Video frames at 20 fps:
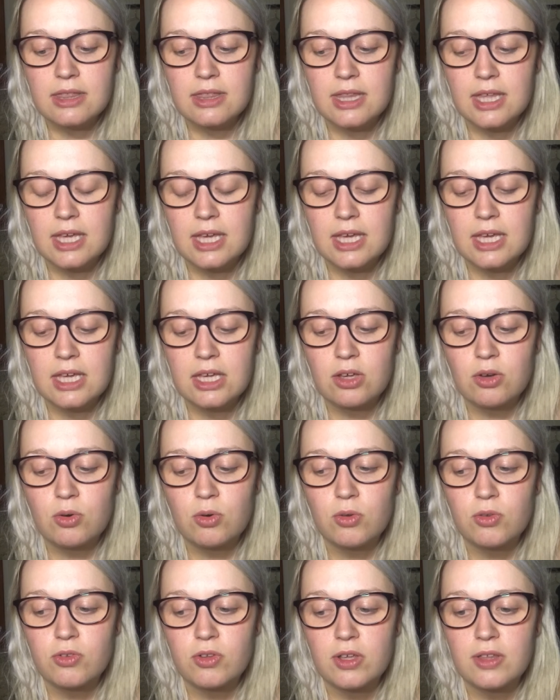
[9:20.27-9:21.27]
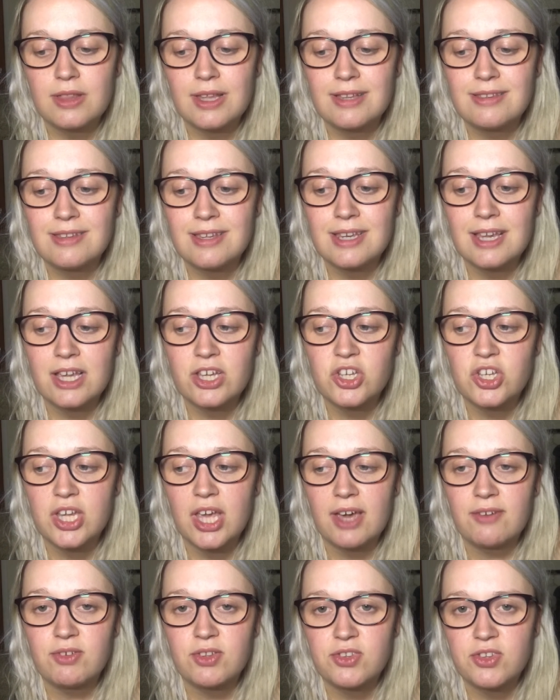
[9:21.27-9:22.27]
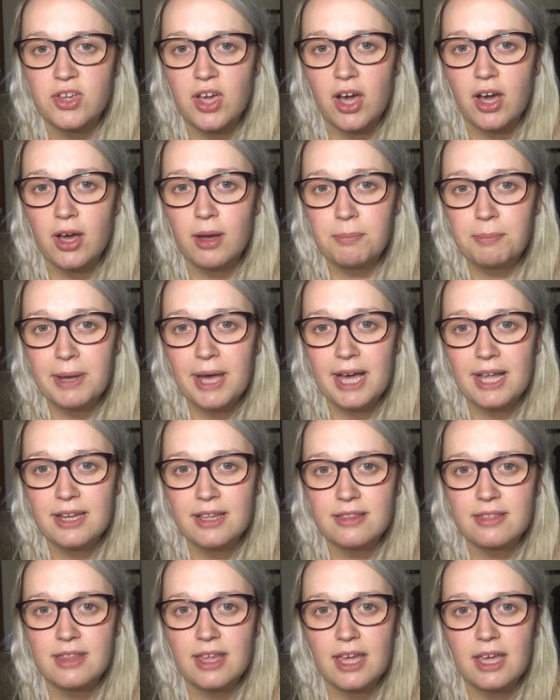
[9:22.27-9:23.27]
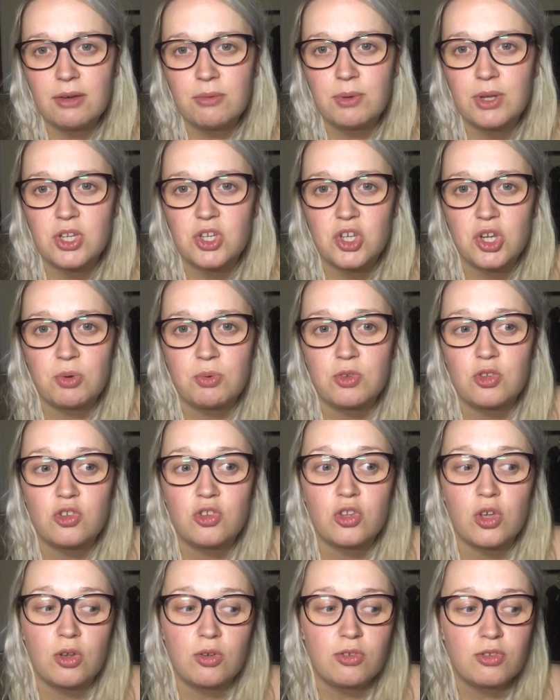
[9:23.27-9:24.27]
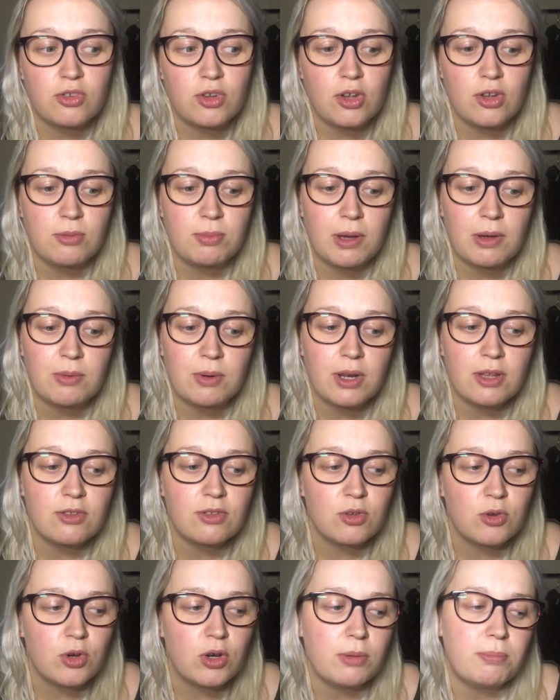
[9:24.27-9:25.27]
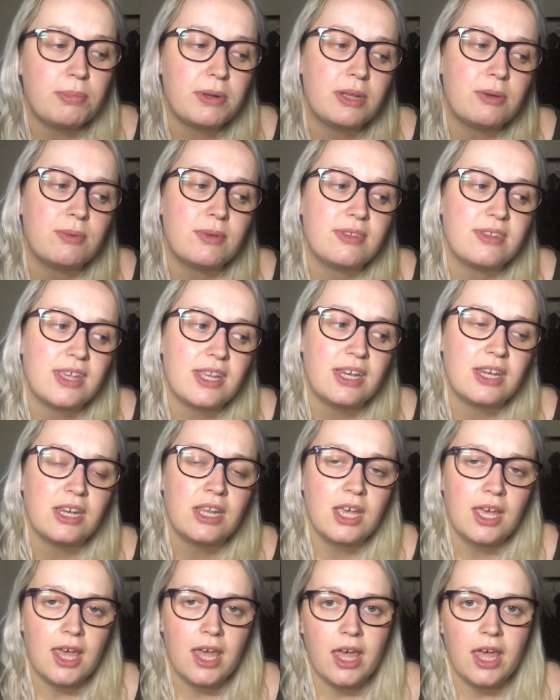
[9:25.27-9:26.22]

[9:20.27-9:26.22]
They did actually have a Tarte palette there, which I was so stoked about when I saw it, but it was in